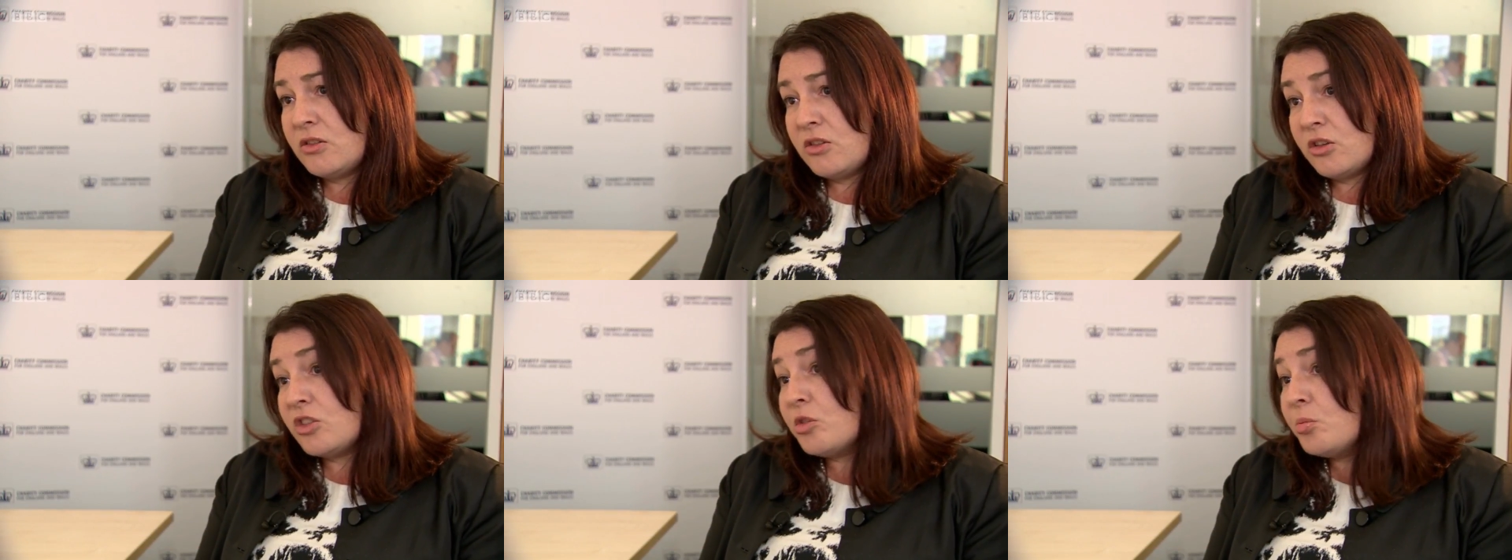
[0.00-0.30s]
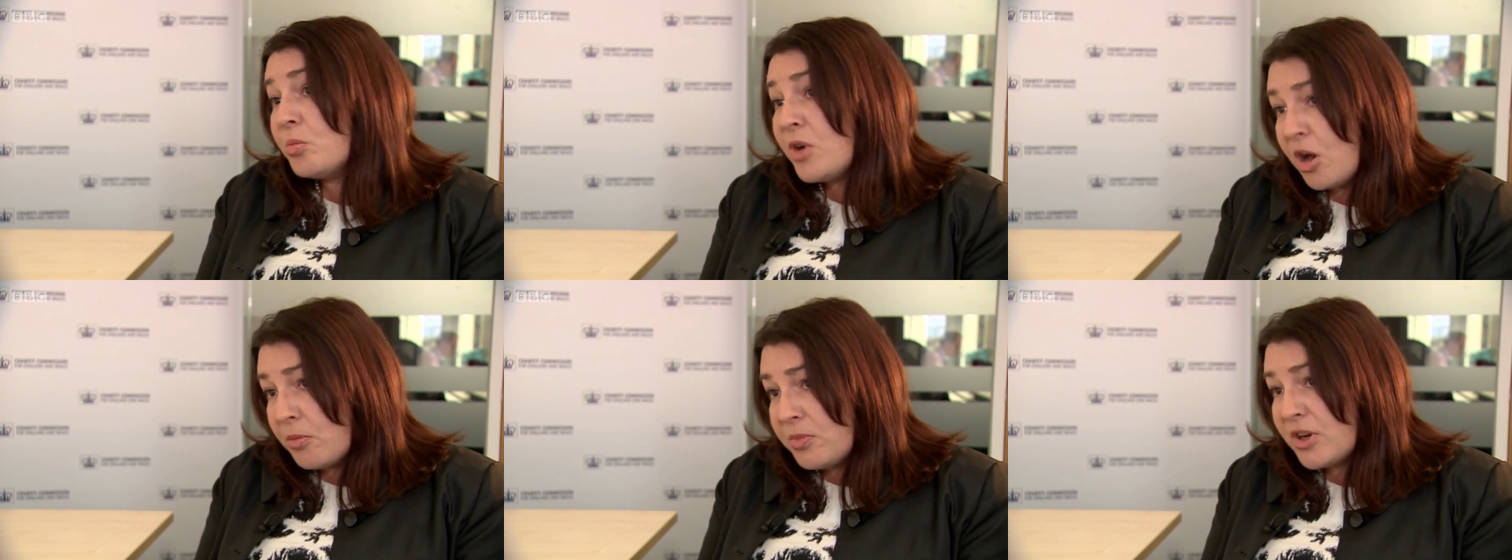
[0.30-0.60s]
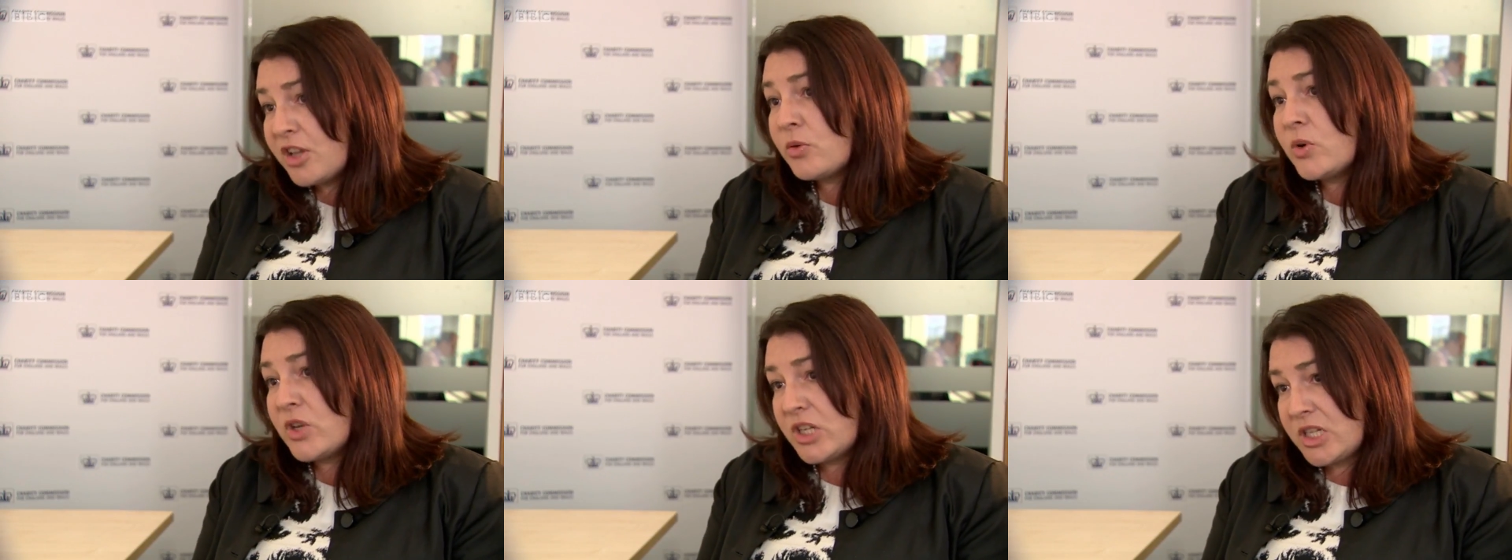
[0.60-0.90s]
that the
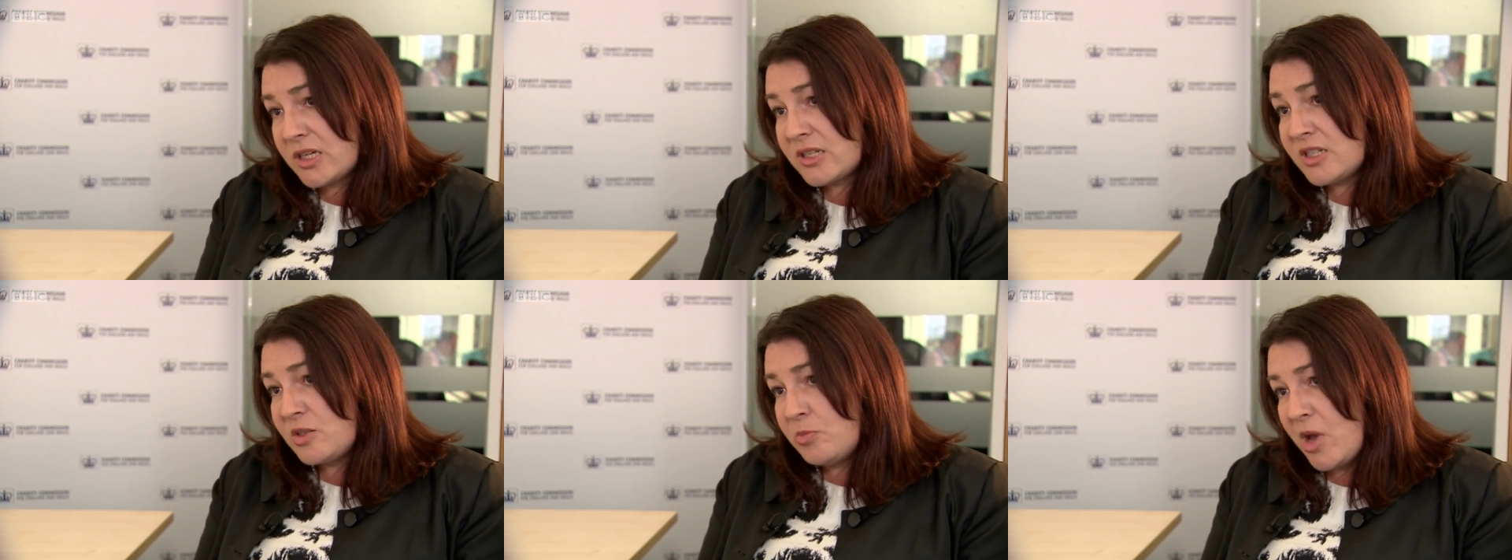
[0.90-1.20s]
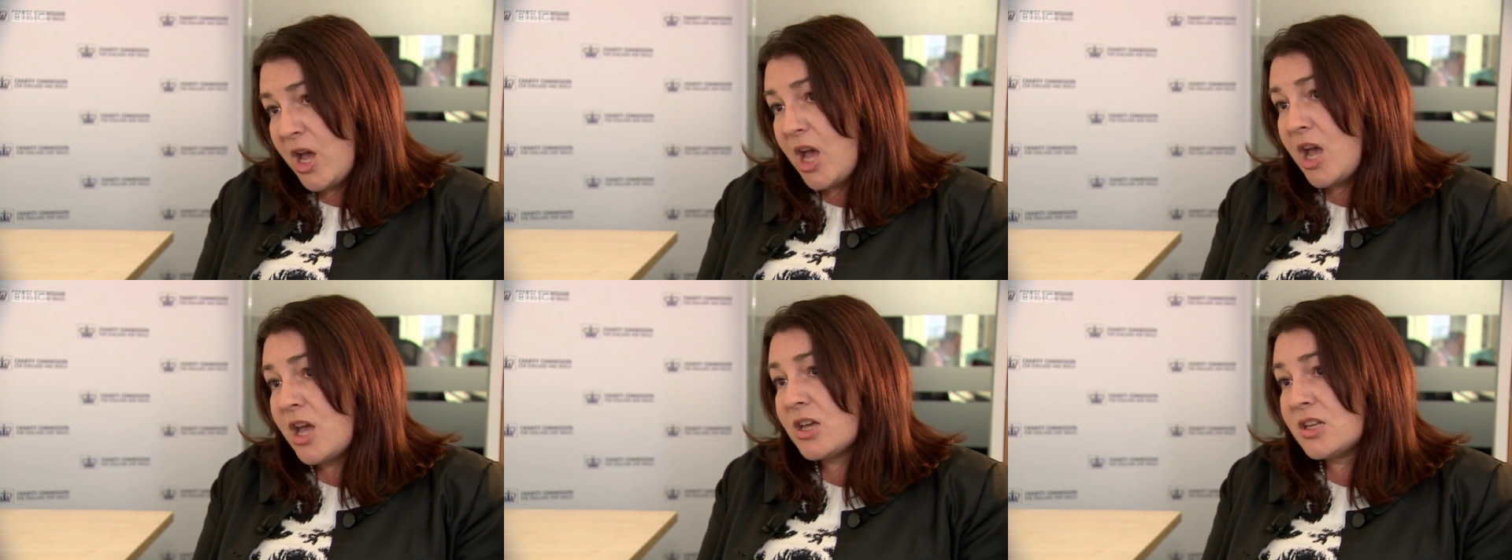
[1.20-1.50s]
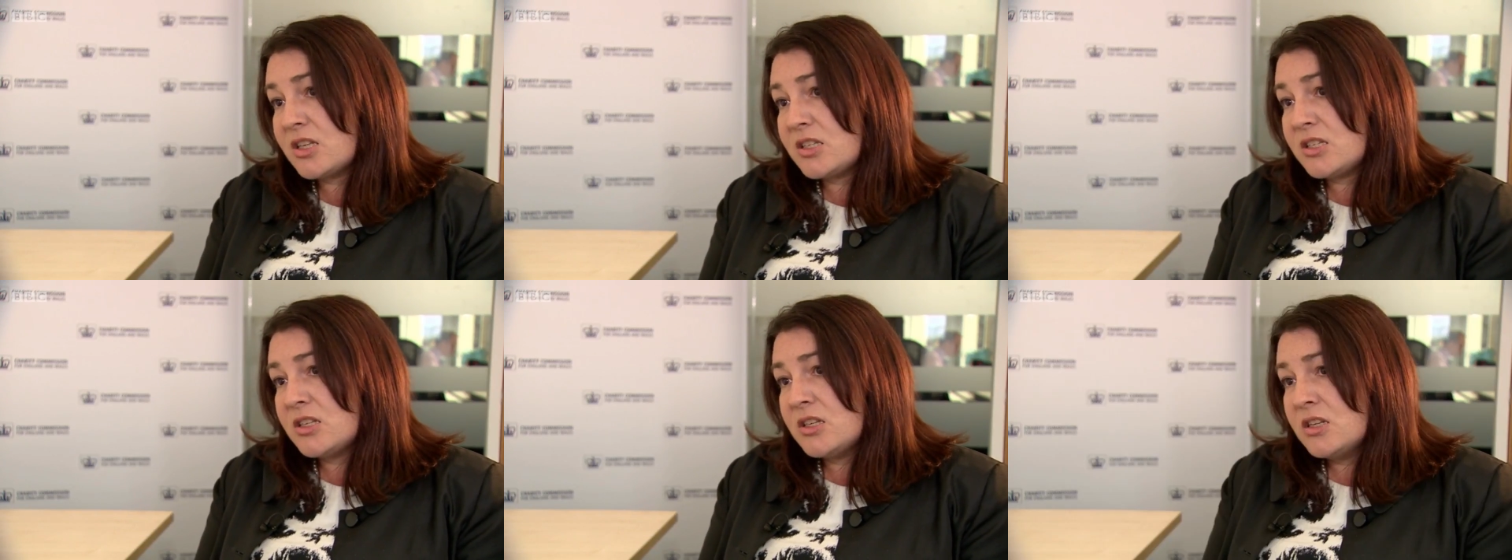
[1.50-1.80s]
public would
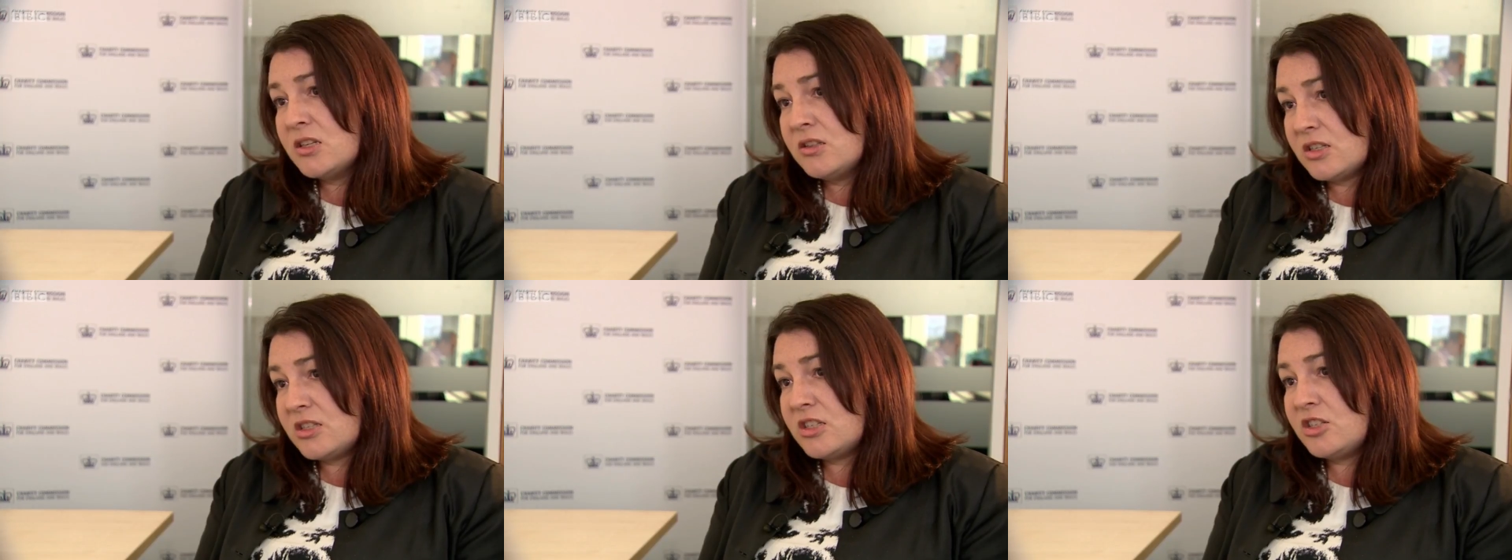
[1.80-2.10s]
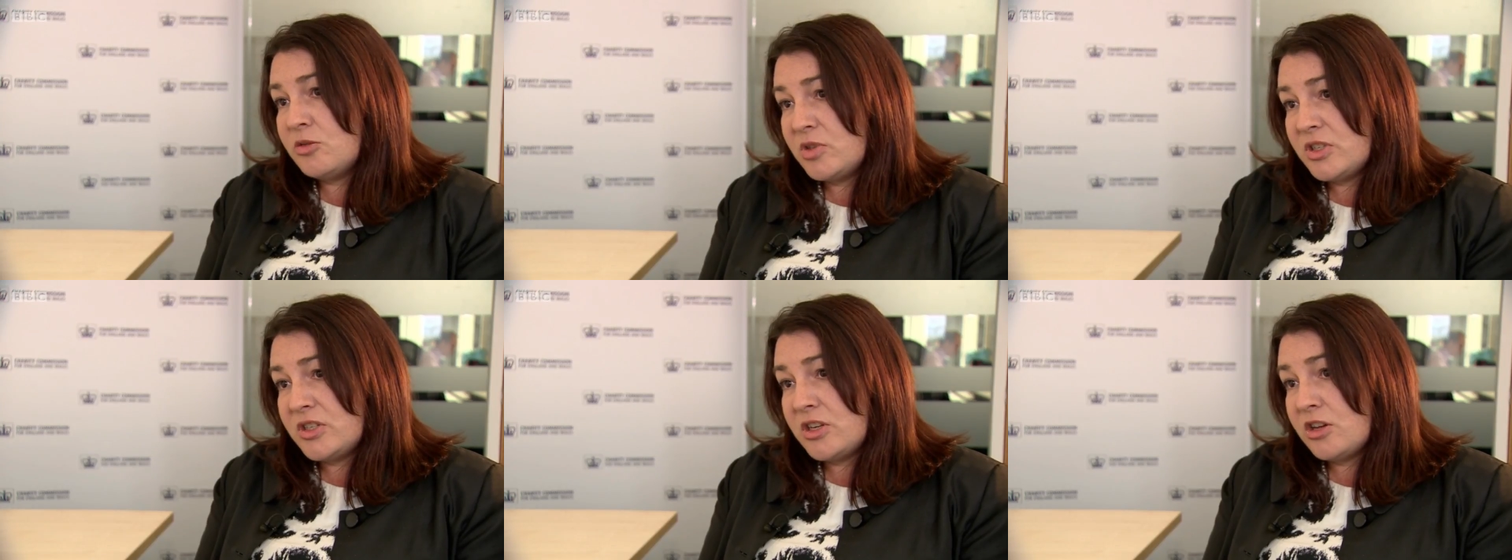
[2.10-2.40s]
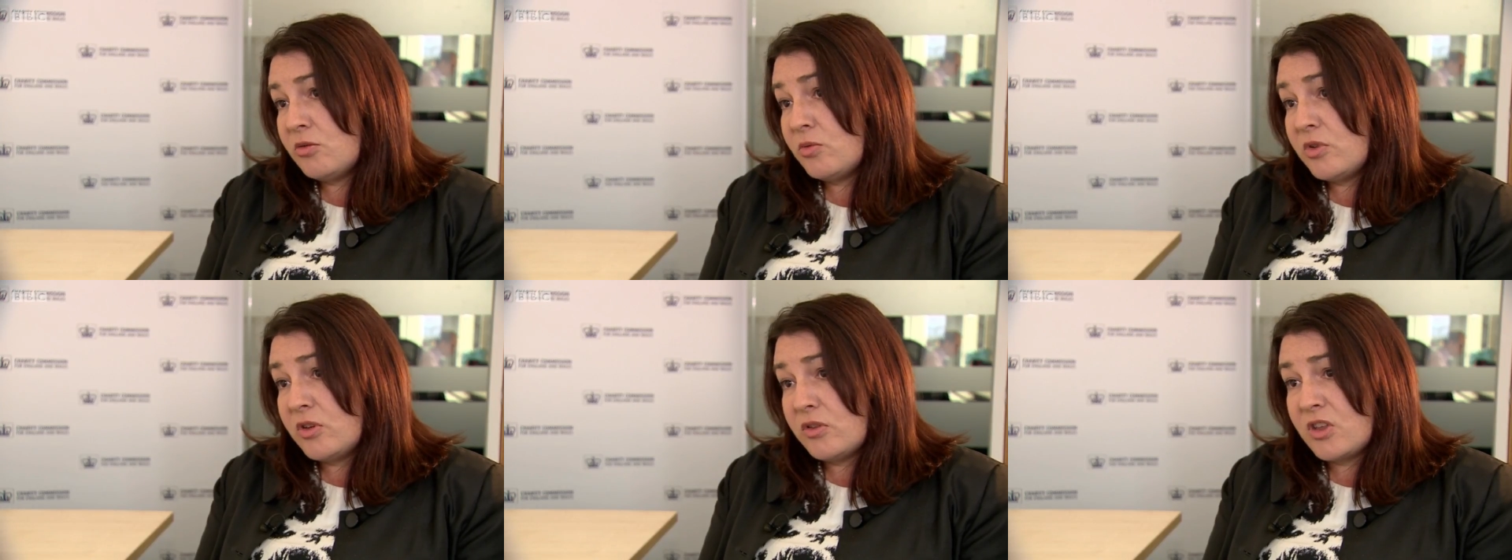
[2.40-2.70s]
expect this to be
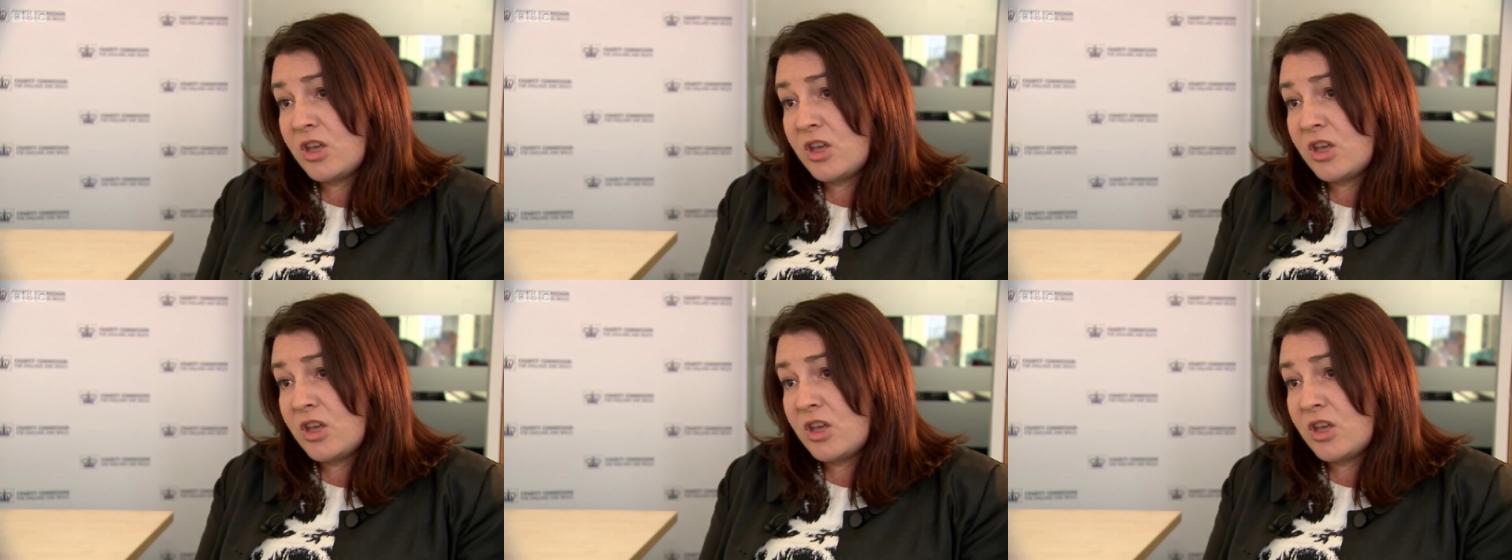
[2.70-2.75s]
dealt with.